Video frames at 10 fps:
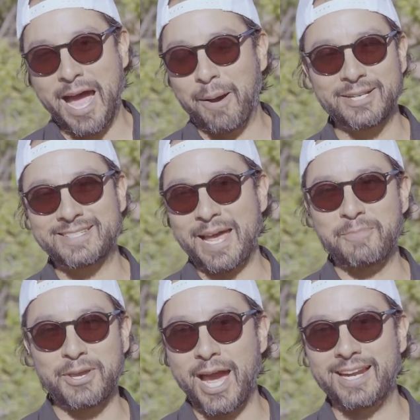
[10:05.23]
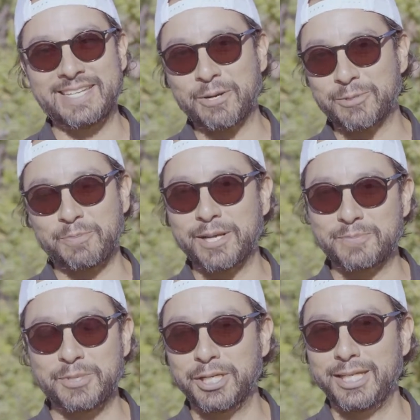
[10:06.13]
I'm going to stand behind it, take
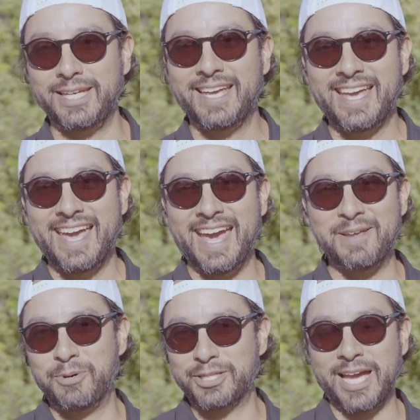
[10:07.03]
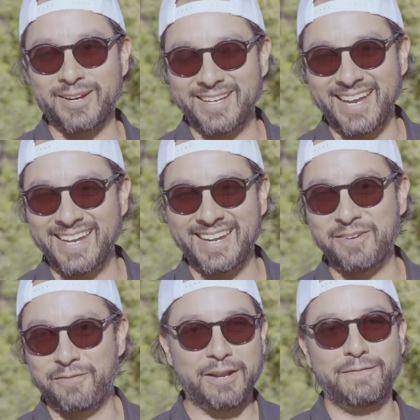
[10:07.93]
responsibility, and put that
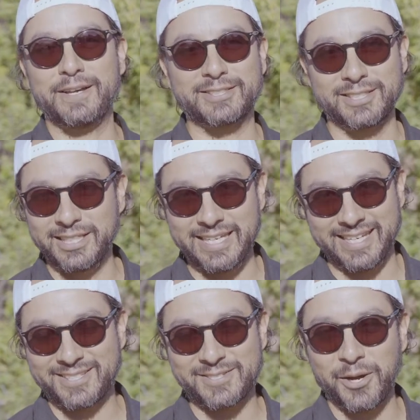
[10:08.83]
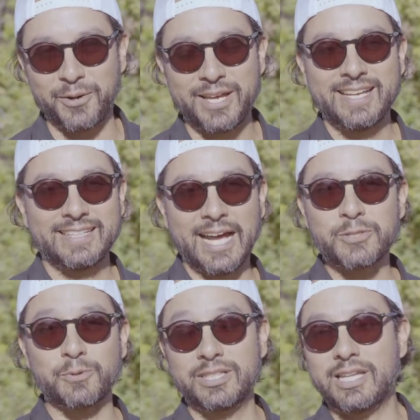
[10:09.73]
and fix the leak. So
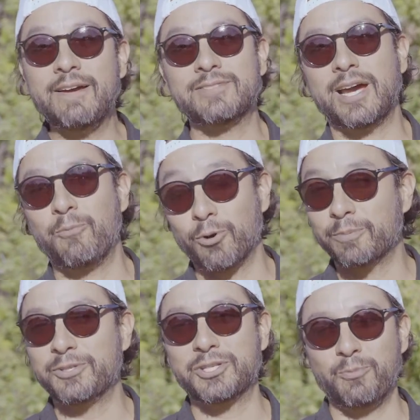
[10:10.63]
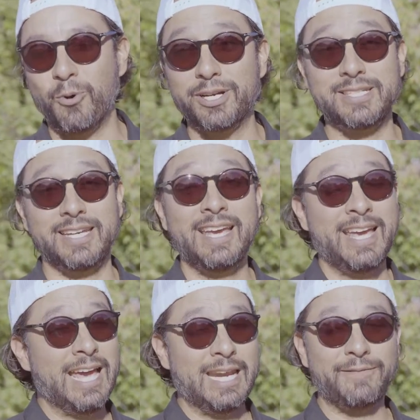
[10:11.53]
that's where the lifetime workmanship warranty.
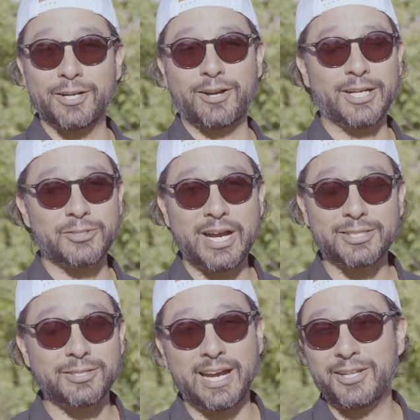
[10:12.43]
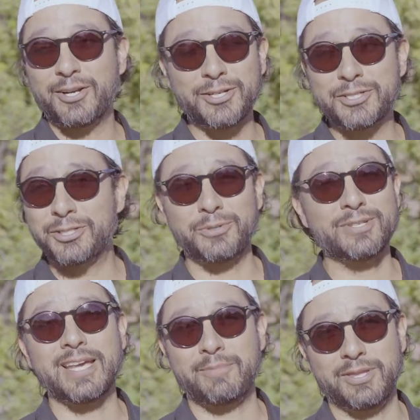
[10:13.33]
And if you're a contractor, I'd encourage you to do the
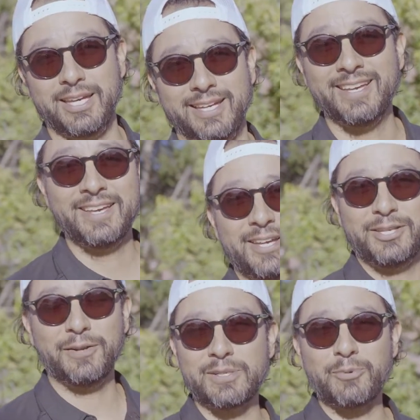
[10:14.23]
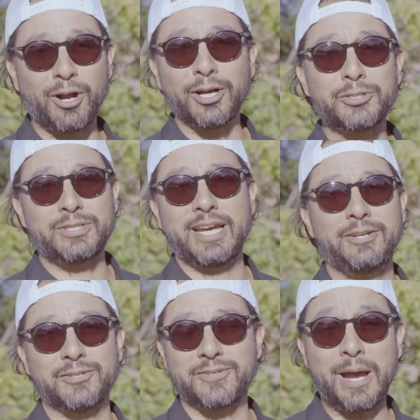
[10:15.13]
same thing. You know, if someone calls you 10
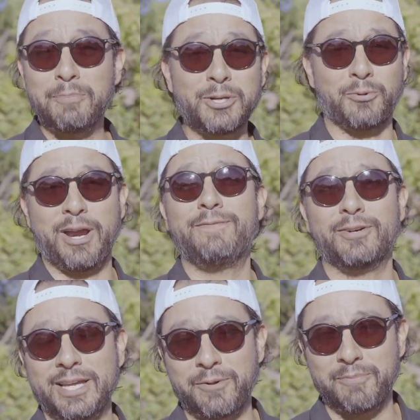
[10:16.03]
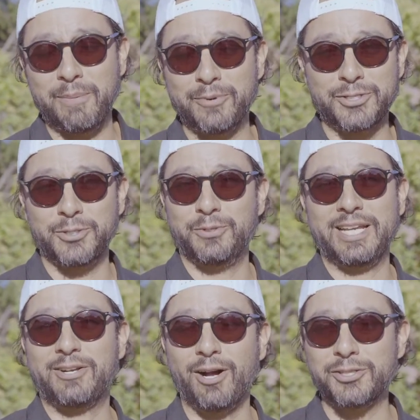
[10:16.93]
years from now, be grateful that they remembered you and
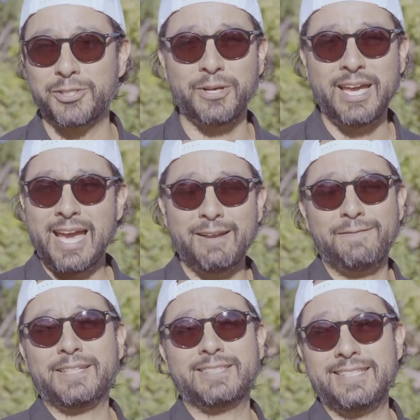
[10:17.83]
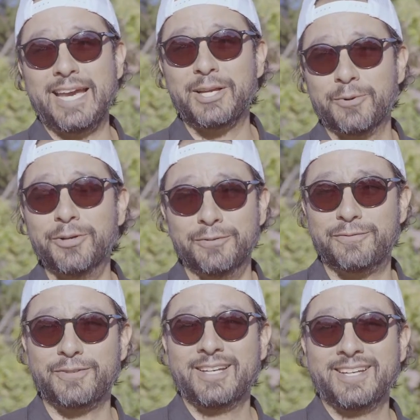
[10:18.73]
they called you, and fix the dang
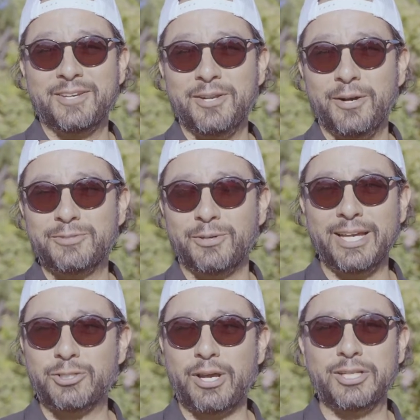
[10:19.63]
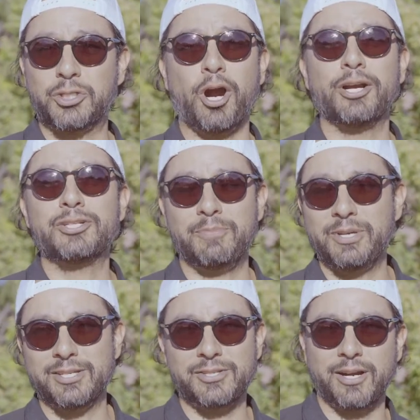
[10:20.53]
roof. You know, don't like try to charge them
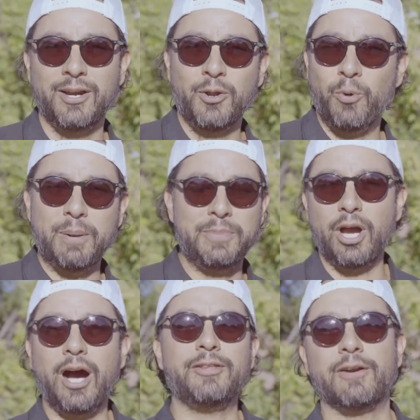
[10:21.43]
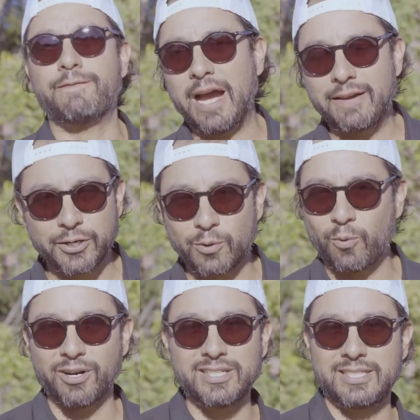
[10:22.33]
because they went beyond their 5-year
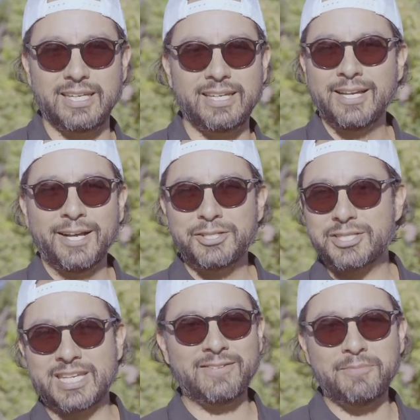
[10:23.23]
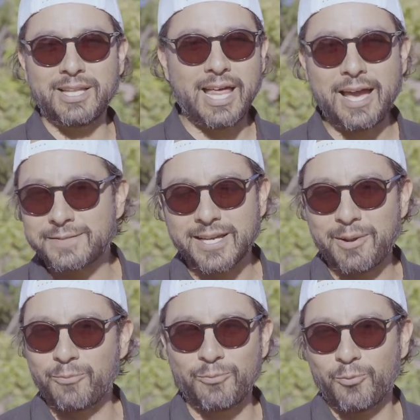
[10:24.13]
warranty. Just give them a
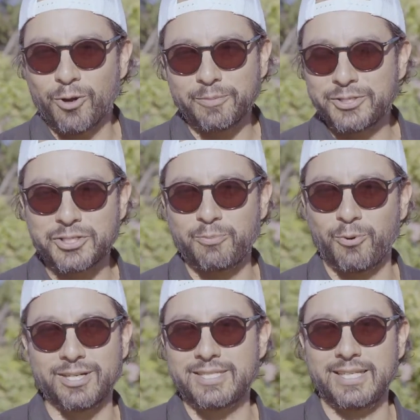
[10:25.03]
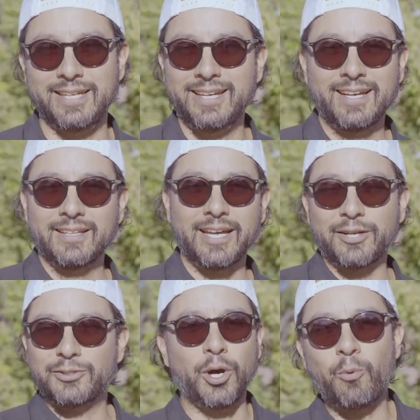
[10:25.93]
lifetime workmanship warranty.
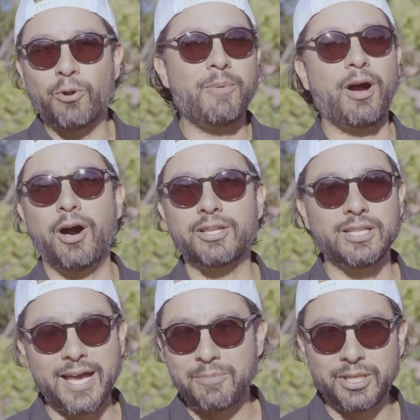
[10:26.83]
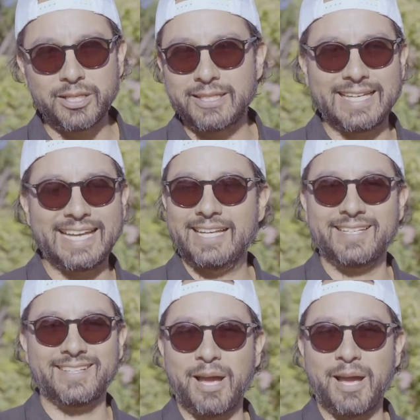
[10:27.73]
Like, don't worry about all the liability.